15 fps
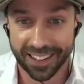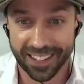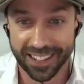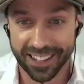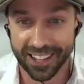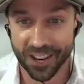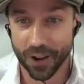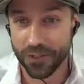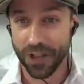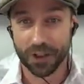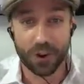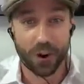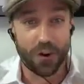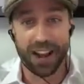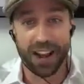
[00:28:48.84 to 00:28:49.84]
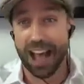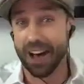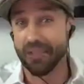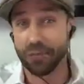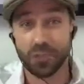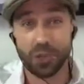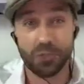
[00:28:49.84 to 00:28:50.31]
You know, they'll go and have
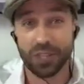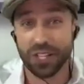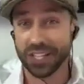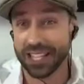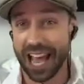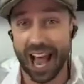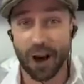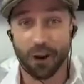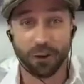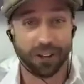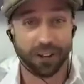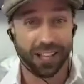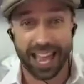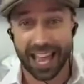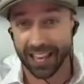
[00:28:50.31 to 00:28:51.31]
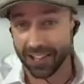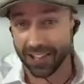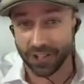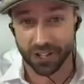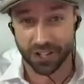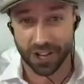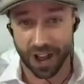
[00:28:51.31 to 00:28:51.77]
them do this
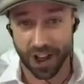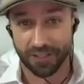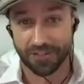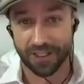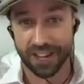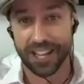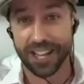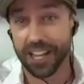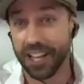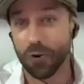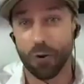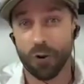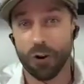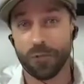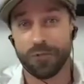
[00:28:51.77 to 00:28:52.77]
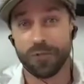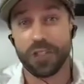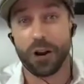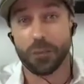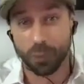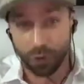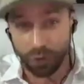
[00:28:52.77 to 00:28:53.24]
outlandish stuff in order for
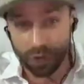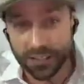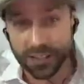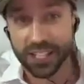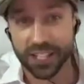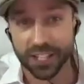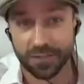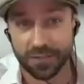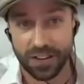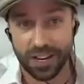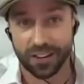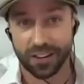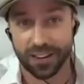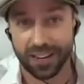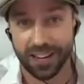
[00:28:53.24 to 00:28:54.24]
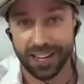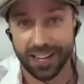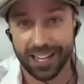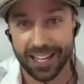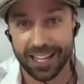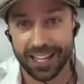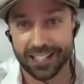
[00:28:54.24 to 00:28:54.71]
their previous fear
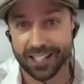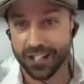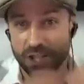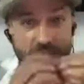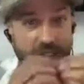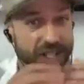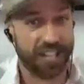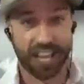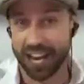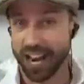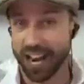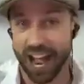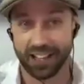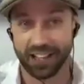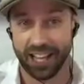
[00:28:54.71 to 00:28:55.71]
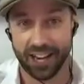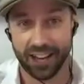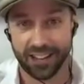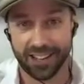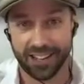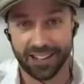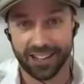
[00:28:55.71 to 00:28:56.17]
to just get annihilated.
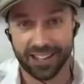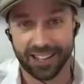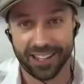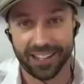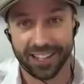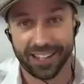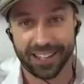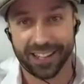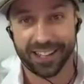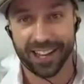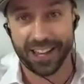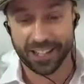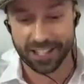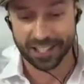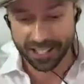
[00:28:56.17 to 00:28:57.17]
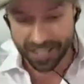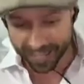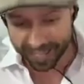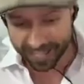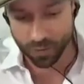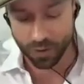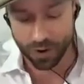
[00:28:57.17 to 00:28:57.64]
Okay? The
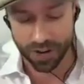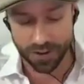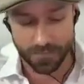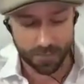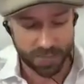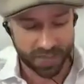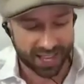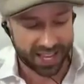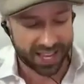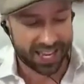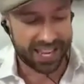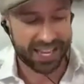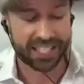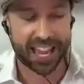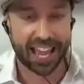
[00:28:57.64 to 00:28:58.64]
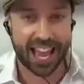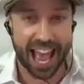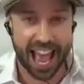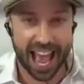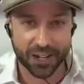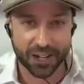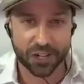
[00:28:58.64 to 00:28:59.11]
second one is I
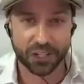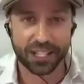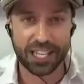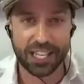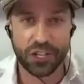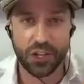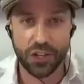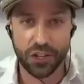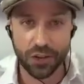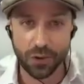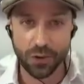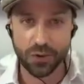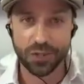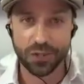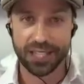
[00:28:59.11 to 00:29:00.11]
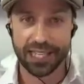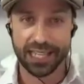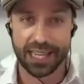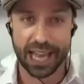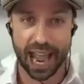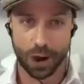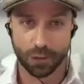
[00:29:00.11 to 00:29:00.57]
actually use
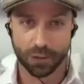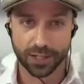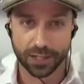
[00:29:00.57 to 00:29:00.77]
doubt